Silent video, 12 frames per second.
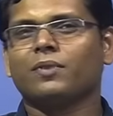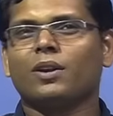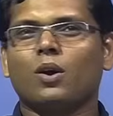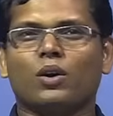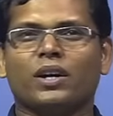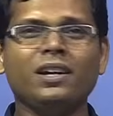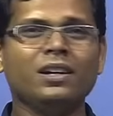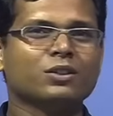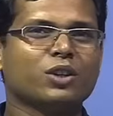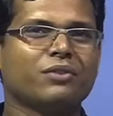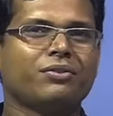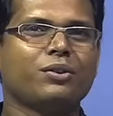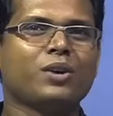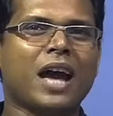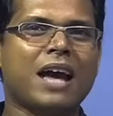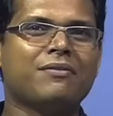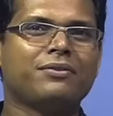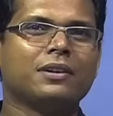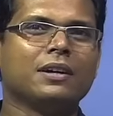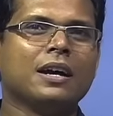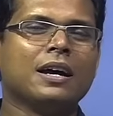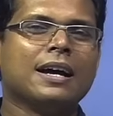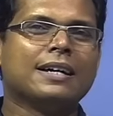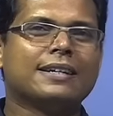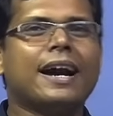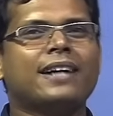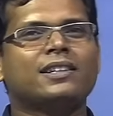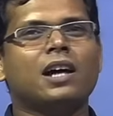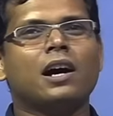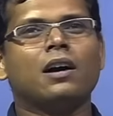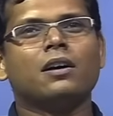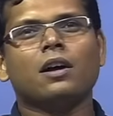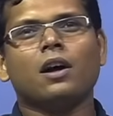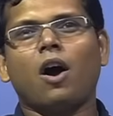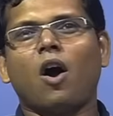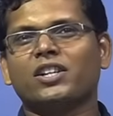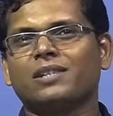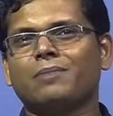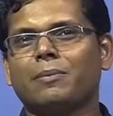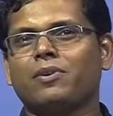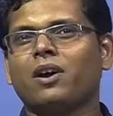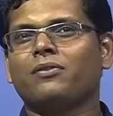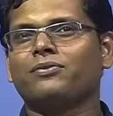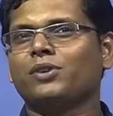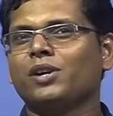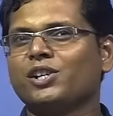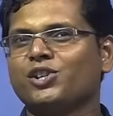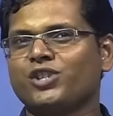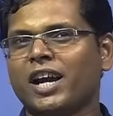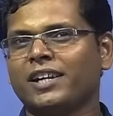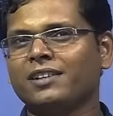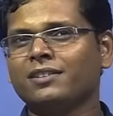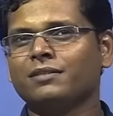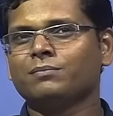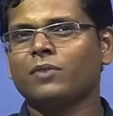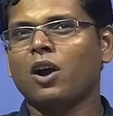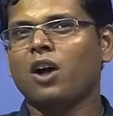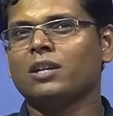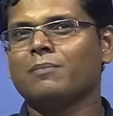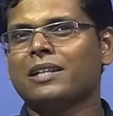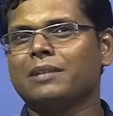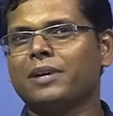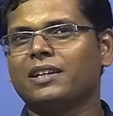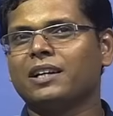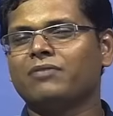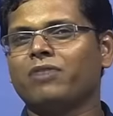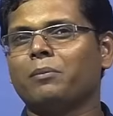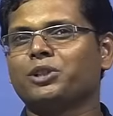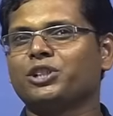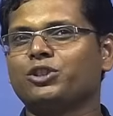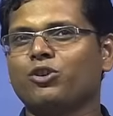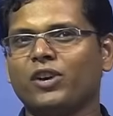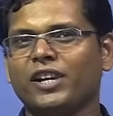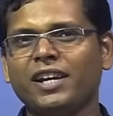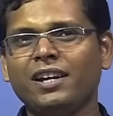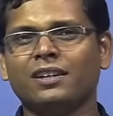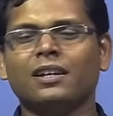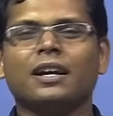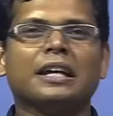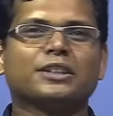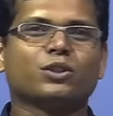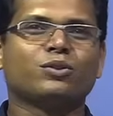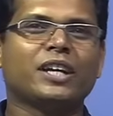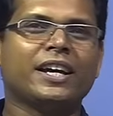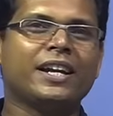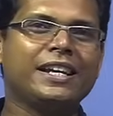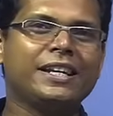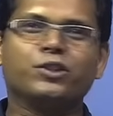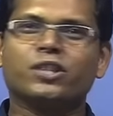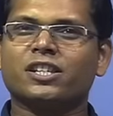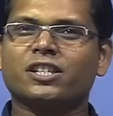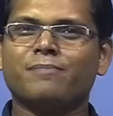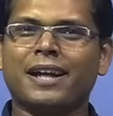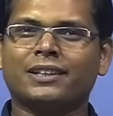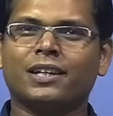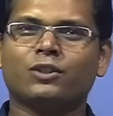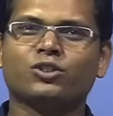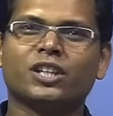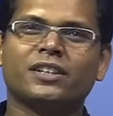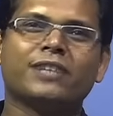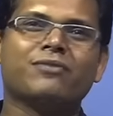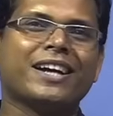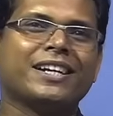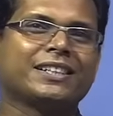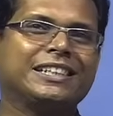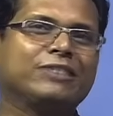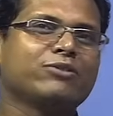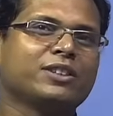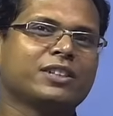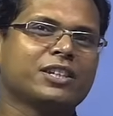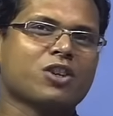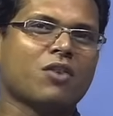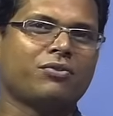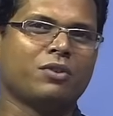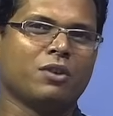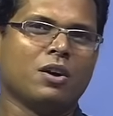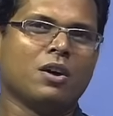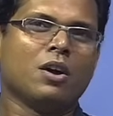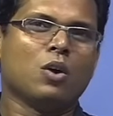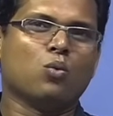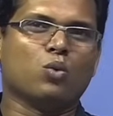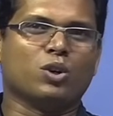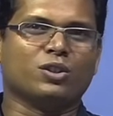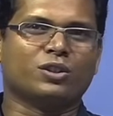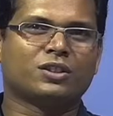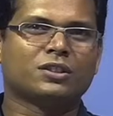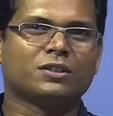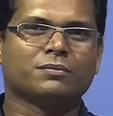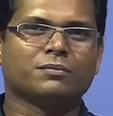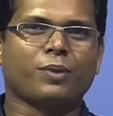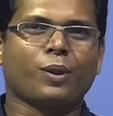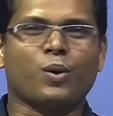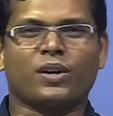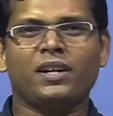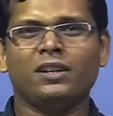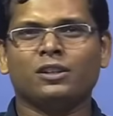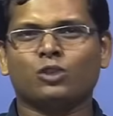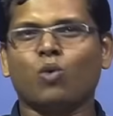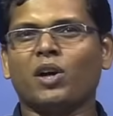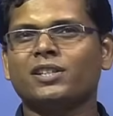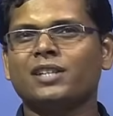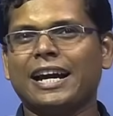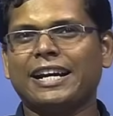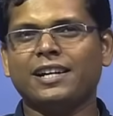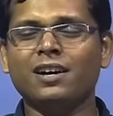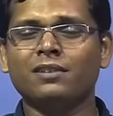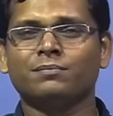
Okay, so if you have read the original paper of Shannon on the mathematical information theory, so there he uses this method to generate various sequences of words. Okay, so what is the idea?